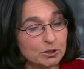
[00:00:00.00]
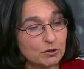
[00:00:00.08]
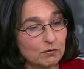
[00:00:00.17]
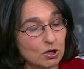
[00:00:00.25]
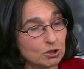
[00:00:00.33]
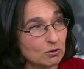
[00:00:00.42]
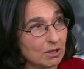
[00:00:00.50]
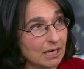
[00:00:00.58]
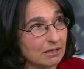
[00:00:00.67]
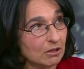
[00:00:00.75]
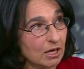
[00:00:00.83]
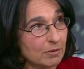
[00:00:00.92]
But you've also
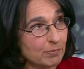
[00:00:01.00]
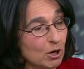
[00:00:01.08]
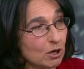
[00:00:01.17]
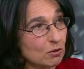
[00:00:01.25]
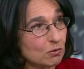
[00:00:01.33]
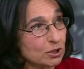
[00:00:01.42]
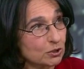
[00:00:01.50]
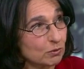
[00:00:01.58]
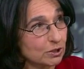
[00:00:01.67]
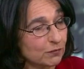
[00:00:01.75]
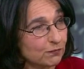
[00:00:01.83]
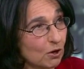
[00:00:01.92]
got a lot of borrowers
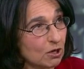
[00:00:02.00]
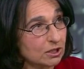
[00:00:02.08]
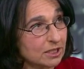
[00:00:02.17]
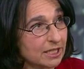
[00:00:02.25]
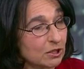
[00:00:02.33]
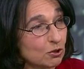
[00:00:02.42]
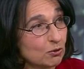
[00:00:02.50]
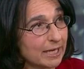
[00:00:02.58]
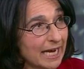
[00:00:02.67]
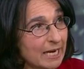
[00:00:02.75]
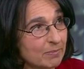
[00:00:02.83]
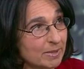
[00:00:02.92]
who are defaulting who
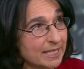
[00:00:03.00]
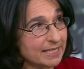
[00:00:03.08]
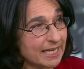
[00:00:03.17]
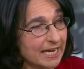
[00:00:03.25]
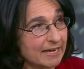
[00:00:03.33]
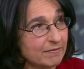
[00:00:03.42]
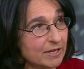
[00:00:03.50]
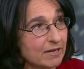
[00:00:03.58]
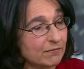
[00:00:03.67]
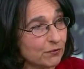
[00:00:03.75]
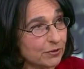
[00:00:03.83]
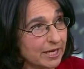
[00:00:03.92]
can be saved,
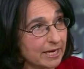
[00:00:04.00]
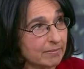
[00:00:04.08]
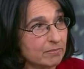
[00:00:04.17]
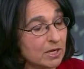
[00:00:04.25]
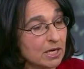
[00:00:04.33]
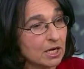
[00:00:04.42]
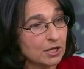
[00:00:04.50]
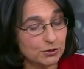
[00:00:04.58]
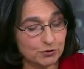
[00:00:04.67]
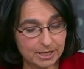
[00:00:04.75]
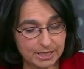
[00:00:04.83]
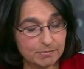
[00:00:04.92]
and for them
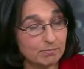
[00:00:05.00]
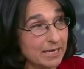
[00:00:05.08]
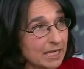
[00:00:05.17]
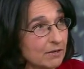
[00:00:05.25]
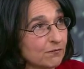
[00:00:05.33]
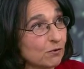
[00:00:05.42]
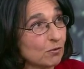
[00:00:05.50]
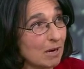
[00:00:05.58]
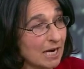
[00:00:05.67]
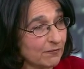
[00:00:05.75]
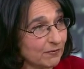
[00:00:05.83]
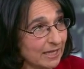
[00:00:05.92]
you need meaningful
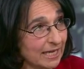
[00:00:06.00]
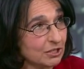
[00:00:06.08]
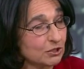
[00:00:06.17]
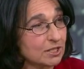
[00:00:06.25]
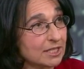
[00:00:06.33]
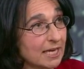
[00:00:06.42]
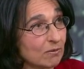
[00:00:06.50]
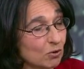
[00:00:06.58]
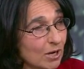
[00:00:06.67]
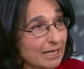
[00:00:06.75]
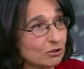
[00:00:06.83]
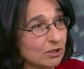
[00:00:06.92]
modifications. And
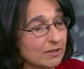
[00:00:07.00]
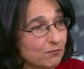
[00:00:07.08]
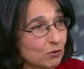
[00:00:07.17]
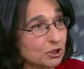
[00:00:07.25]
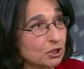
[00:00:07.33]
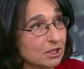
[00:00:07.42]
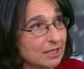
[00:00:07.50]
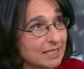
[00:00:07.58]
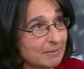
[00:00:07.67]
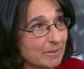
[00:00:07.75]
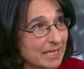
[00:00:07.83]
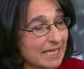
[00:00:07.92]
we're actually
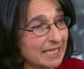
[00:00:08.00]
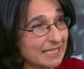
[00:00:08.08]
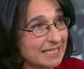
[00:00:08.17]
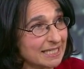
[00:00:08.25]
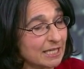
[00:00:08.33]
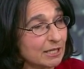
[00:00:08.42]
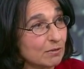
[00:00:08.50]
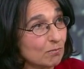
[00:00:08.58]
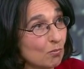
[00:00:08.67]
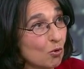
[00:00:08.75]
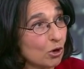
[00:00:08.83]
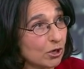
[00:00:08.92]
fortunately beginning to see
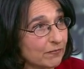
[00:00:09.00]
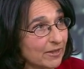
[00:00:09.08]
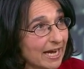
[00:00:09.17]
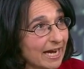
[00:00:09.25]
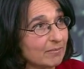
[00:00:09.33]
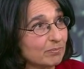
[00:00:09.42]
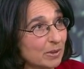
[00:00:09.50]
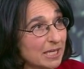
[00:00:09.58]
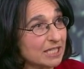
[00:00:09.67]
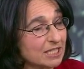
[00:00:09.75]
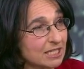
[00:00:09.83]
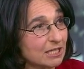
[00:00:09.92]
more of that.
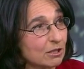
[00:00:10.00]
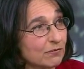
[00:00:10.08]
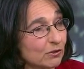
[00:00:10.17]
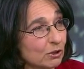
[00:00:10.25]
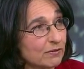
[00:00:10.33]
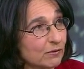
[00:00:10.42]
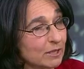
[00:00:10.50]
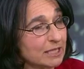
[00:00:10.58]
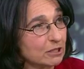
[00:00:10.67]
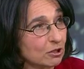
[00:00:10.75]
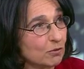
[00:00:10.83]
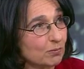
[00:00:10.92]
But it's still a very very
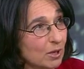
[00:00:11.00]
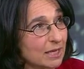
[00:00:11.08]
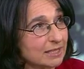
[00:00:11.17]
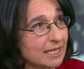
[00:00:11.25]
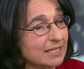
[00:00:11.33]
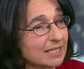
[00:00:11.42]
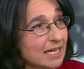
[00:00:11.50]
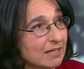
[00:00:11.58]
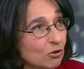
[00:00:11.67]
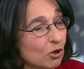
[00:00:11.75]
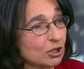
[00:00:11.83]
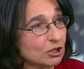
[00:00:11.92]
slow process
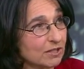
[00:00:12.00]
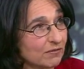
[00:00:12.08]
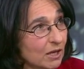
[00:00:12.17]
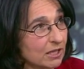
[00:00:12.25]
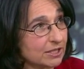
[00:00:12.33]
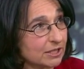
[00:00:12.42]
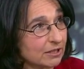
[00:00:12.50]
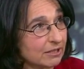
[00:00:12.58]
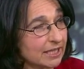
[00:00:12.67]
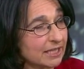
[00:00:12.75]
and largely voluntary.